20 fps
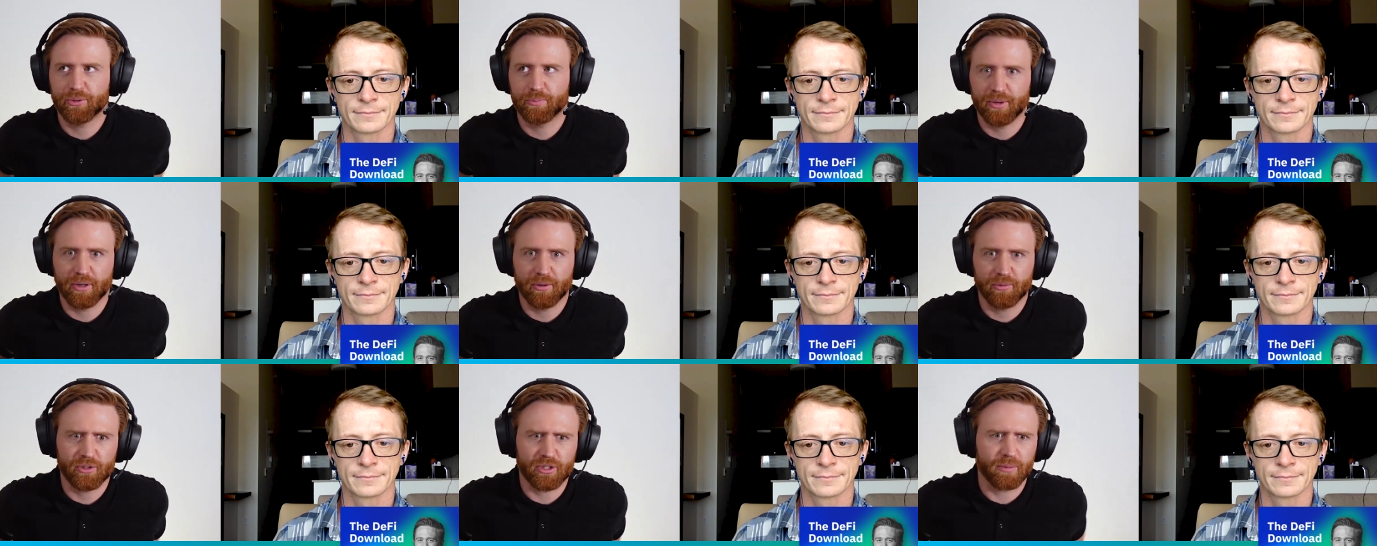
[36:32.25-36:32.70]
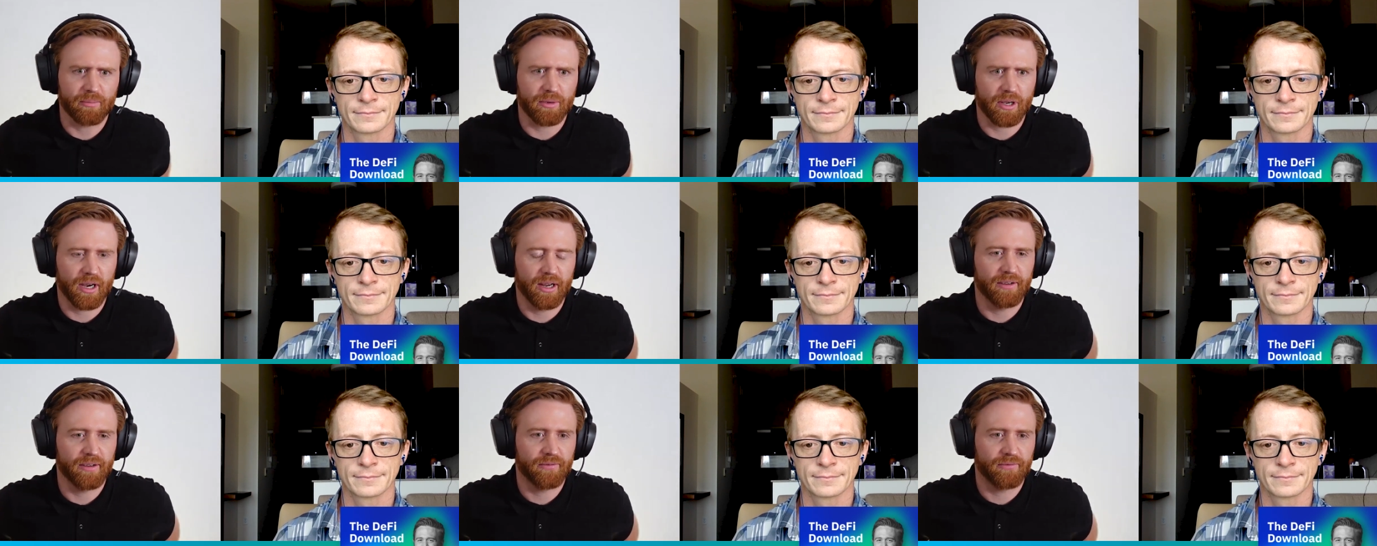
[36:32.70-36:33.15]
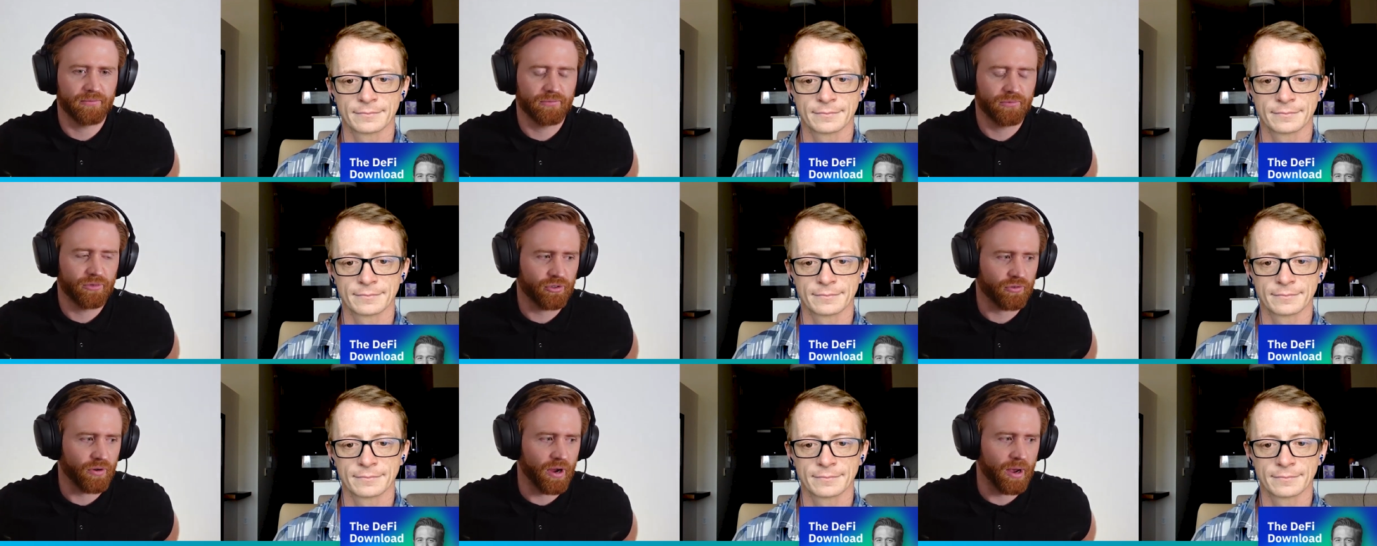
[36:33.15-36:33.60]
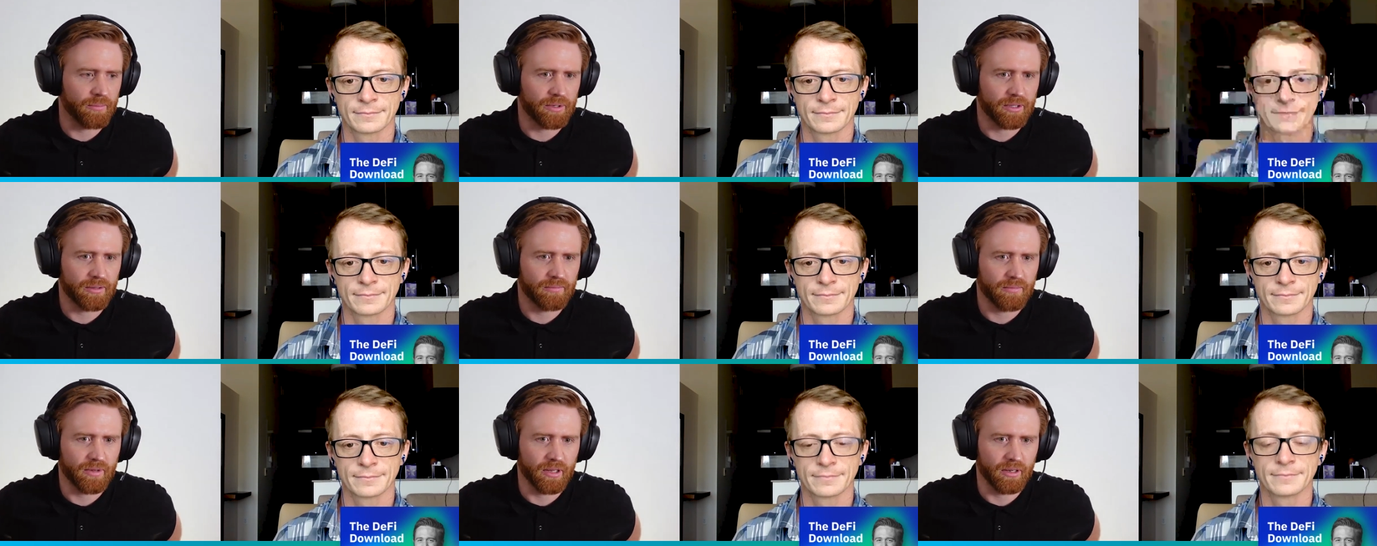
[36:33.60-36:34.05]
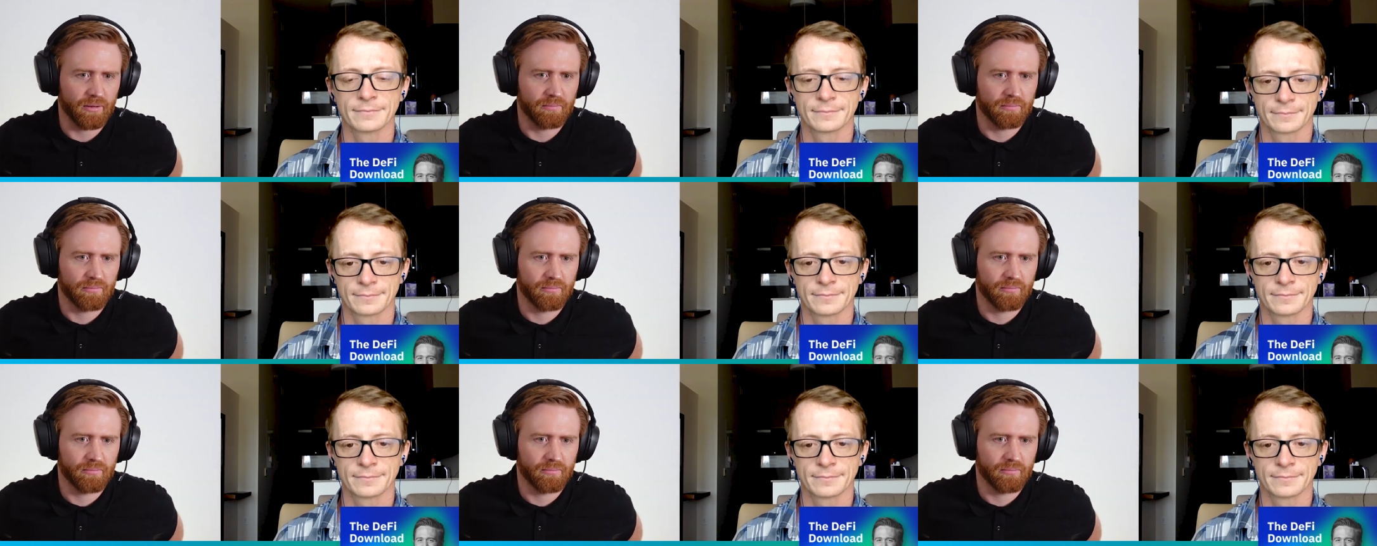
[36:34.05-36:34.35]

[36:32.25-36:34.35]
Speaker 1: to build some kind of script that